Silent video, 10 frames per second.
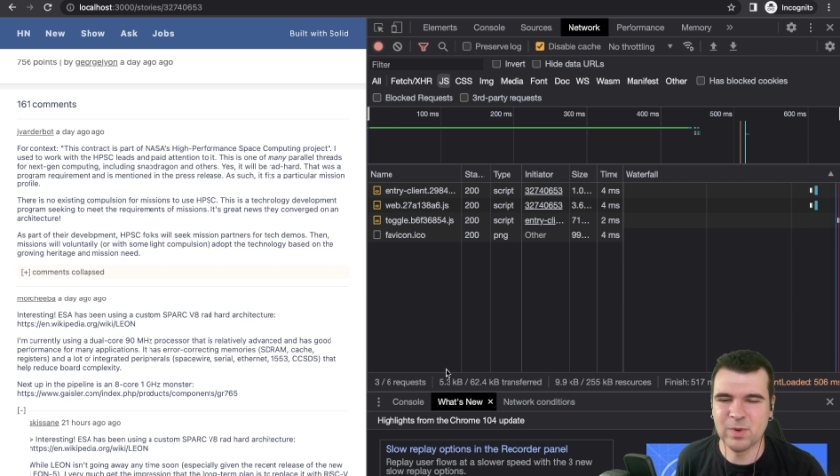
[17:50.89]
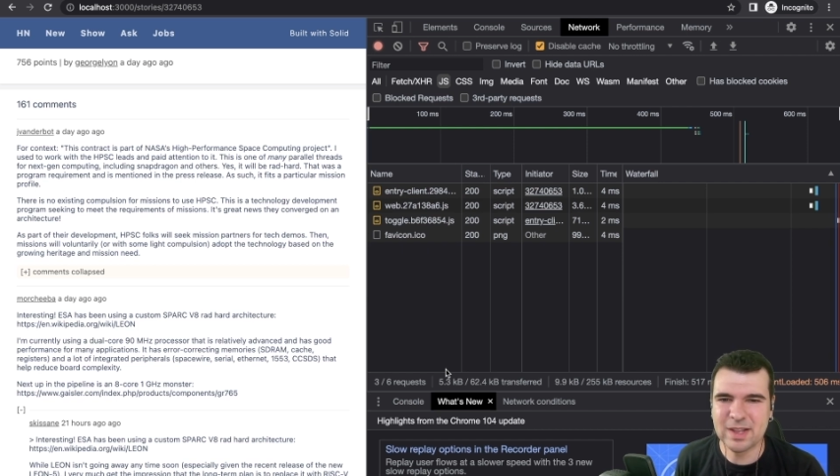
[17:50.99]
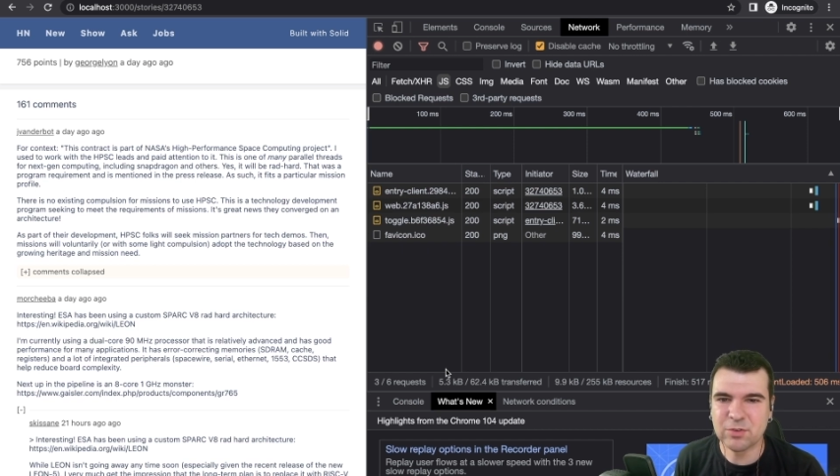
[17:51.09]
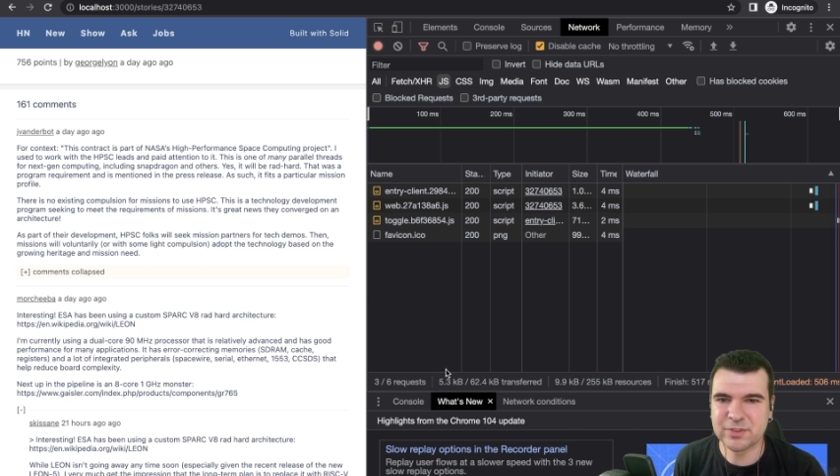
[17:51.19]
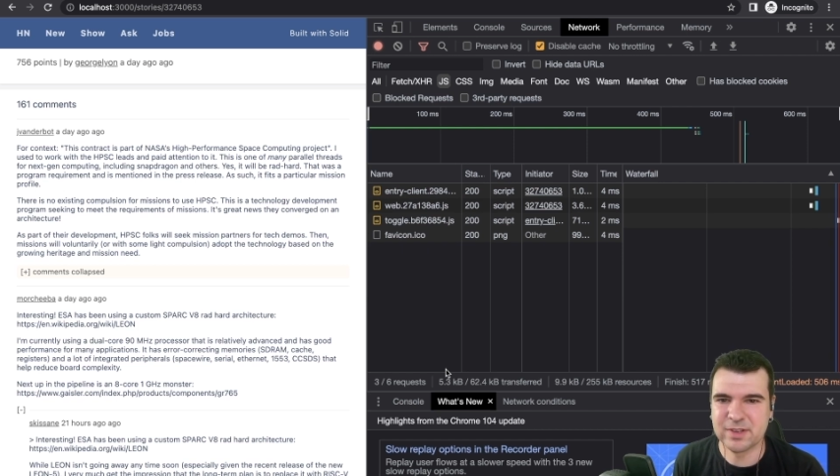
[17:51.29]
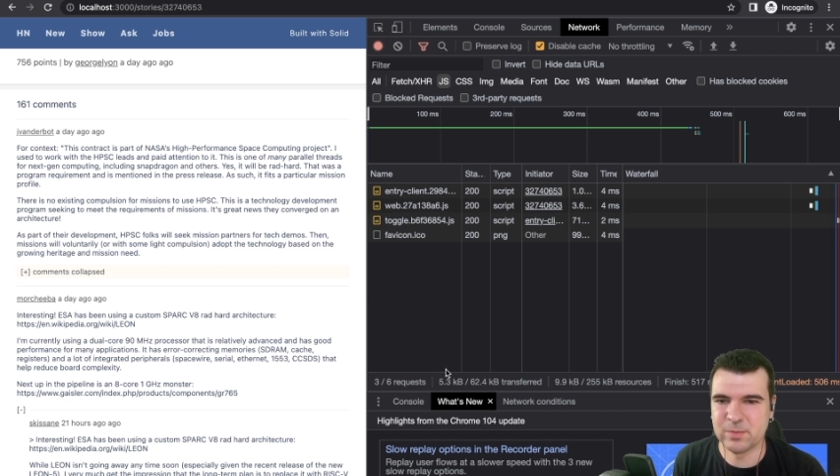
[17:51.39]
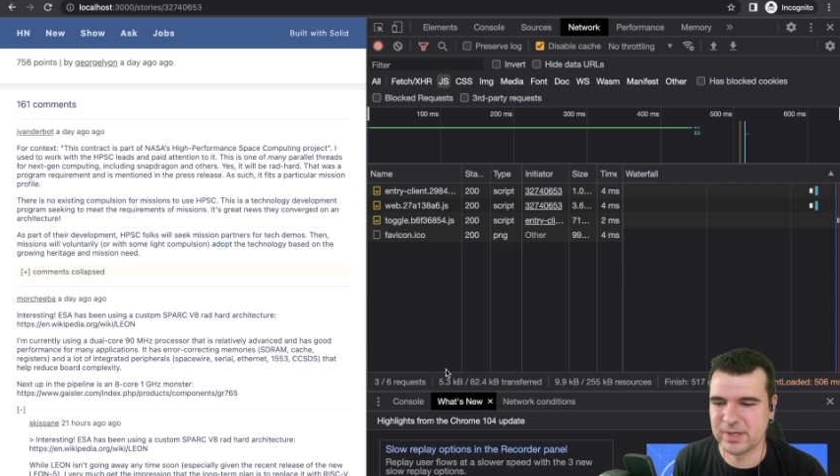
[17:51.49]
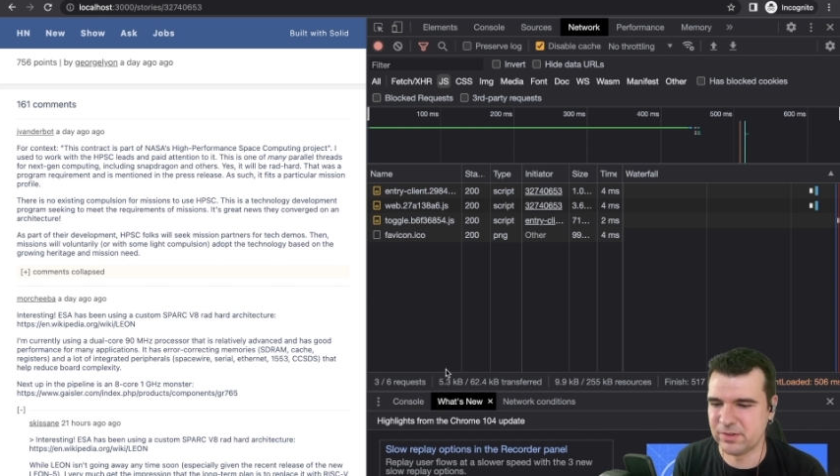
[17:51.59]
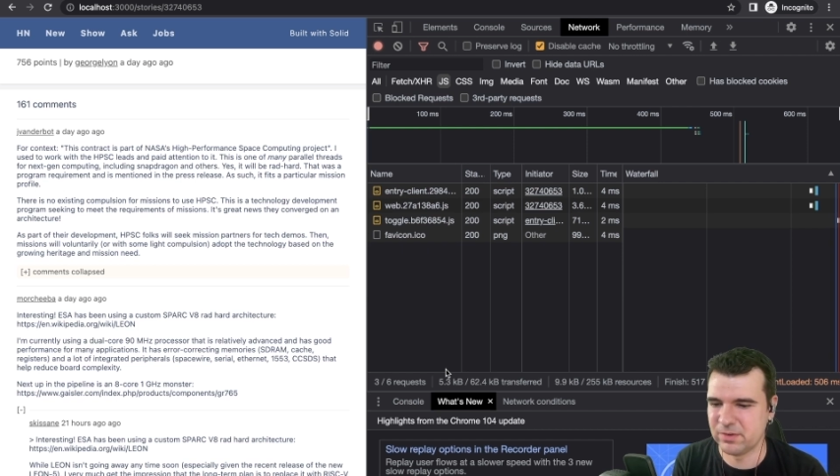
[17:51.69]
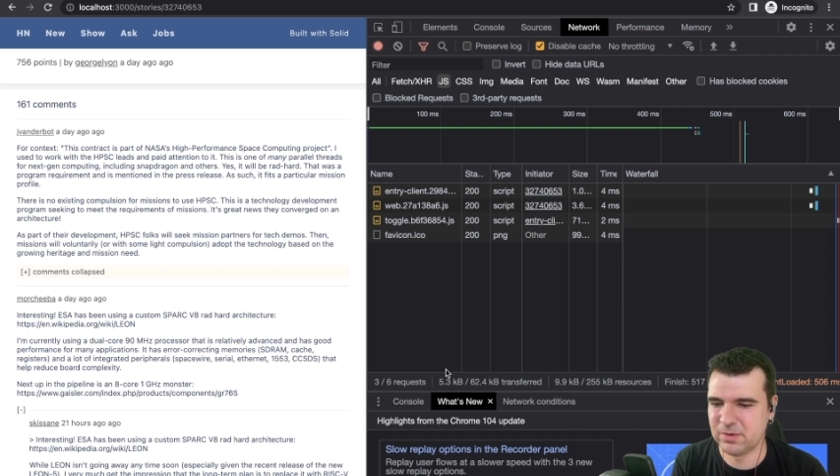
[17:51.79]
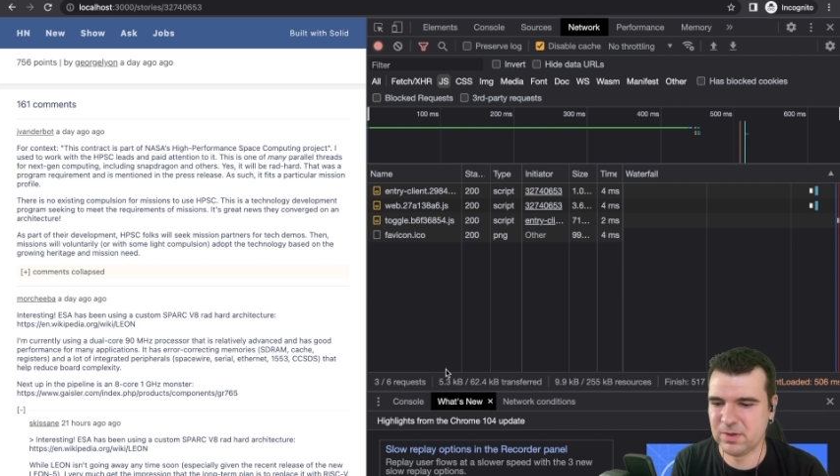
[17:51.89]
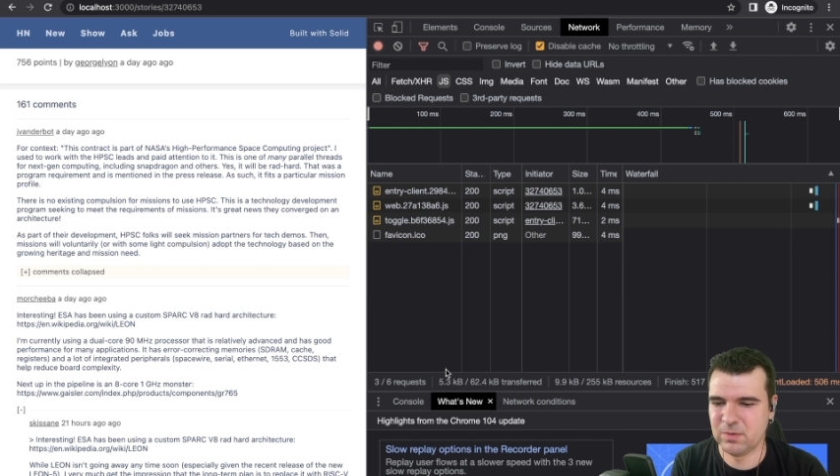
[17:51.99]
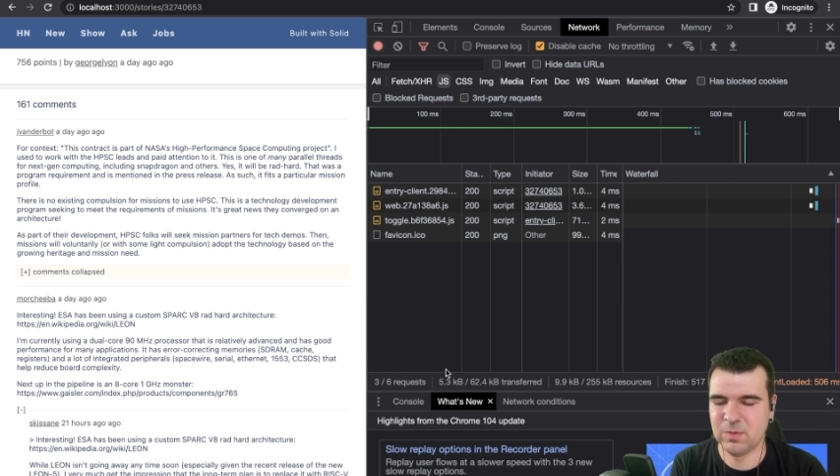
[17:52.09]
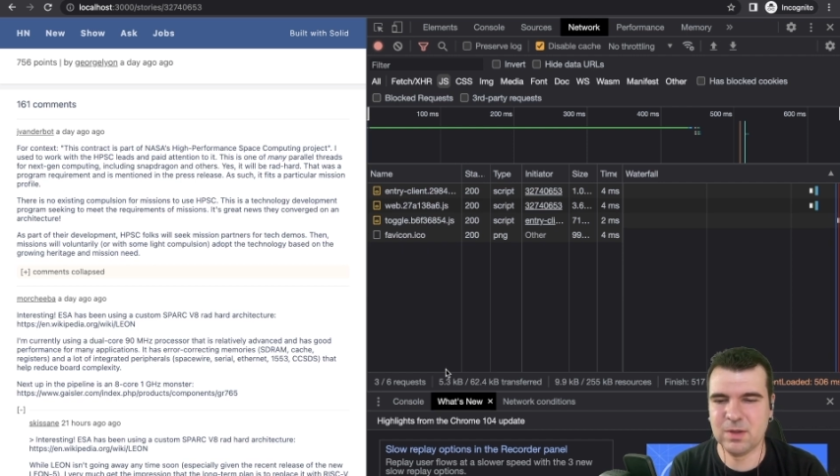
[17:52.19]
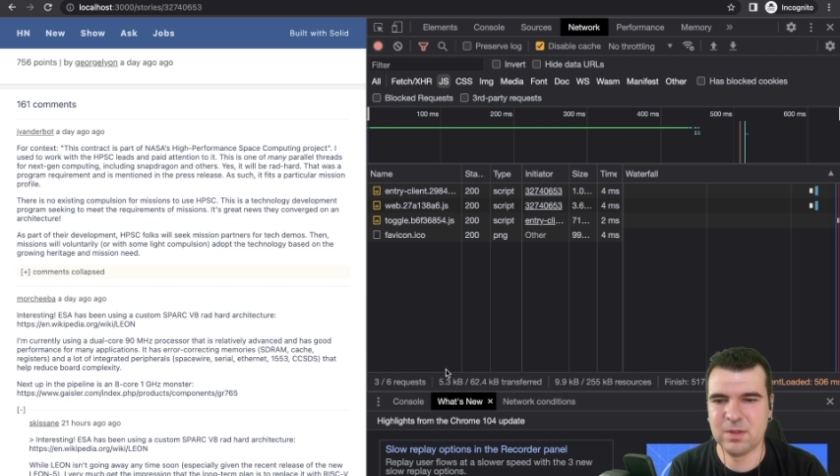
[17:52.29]
What else can we do?
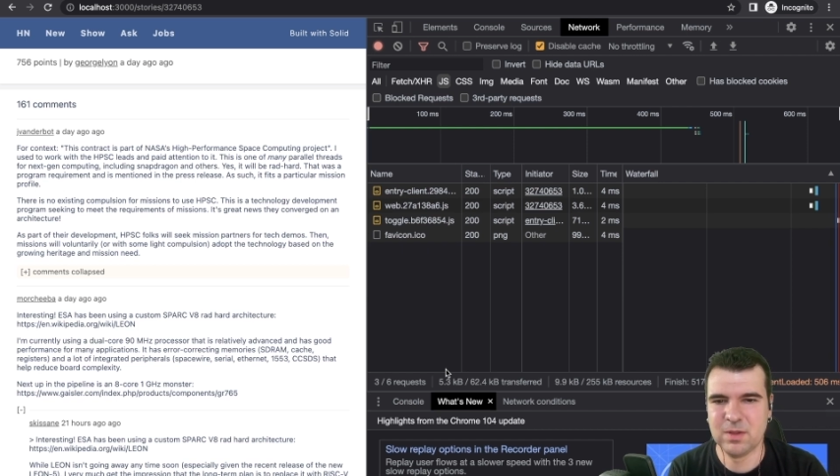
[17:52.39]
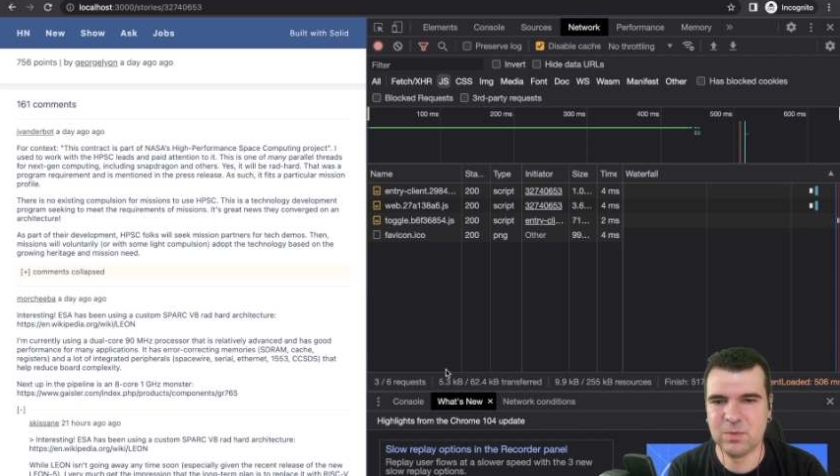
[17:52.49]
Well,